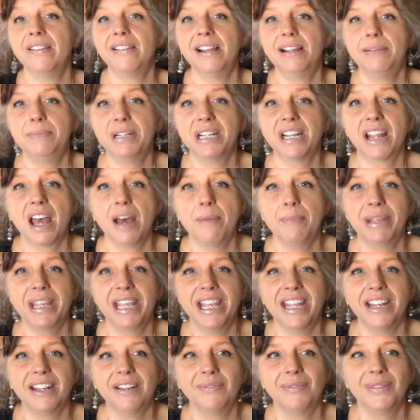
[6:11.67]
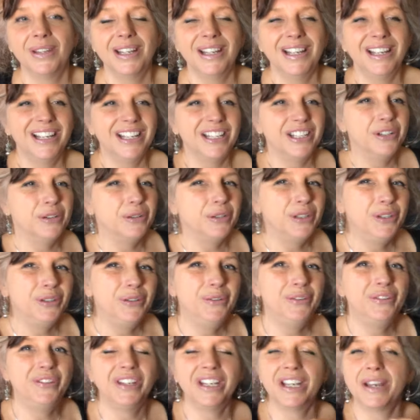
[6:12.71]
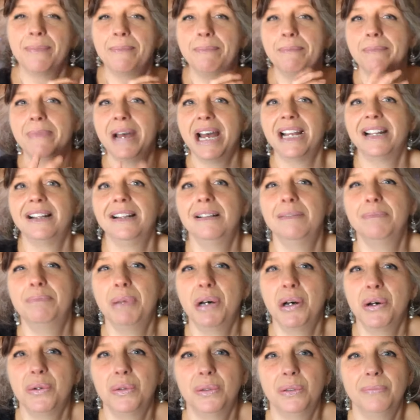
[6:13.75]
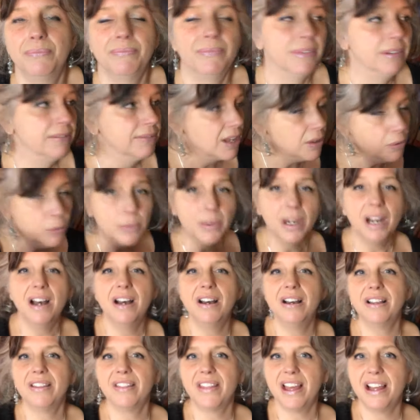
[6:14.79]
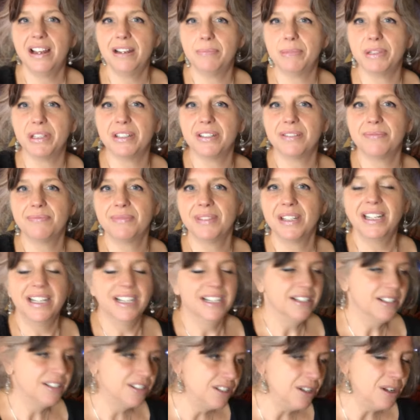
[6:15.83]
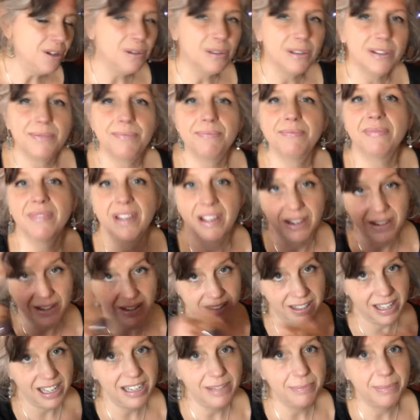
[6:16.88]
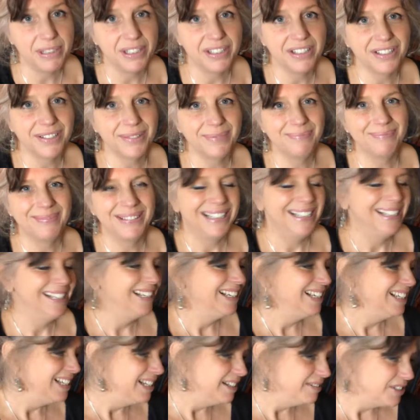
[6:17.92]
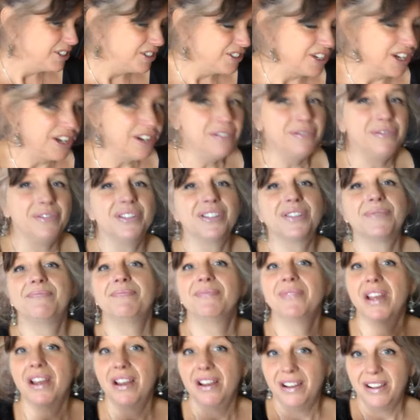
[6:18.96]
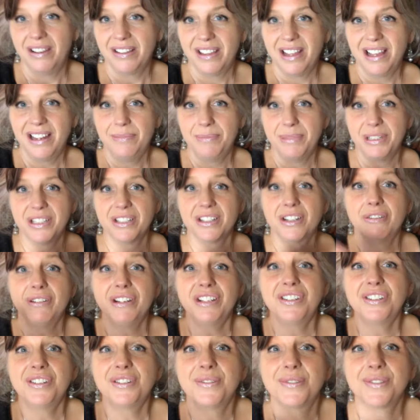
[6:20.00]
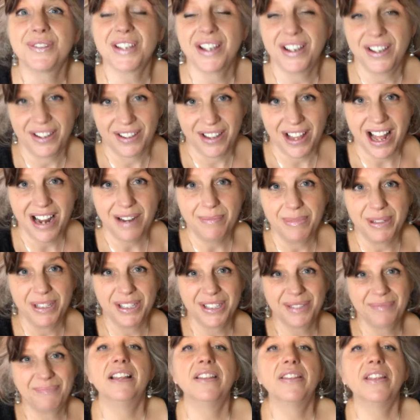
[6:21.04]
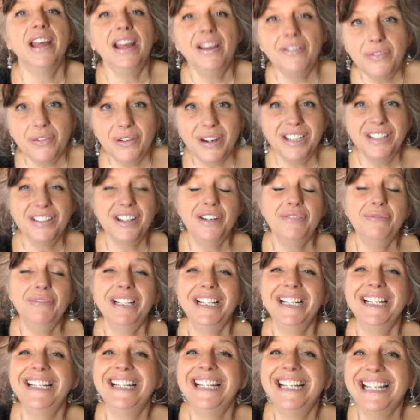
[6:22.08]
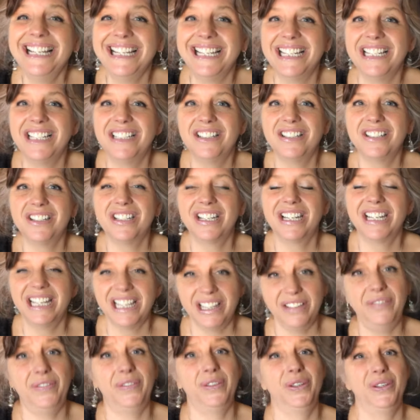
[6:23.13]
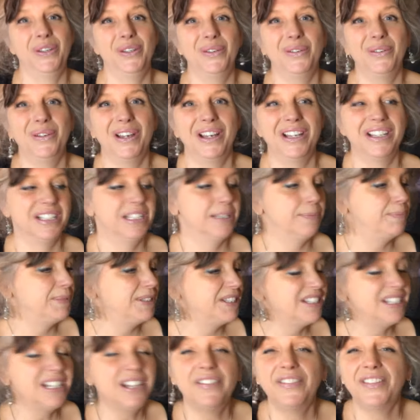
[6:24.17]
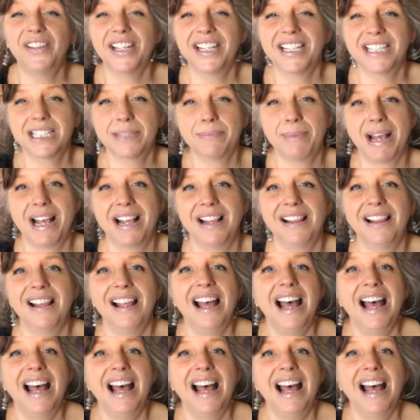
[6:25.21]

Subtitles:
element coming in. You're using a metal bowl, earth element. Salt, earth element. Stones, earth element. Crystals, earth element. Therefore, I don't really need to give you a specific spell.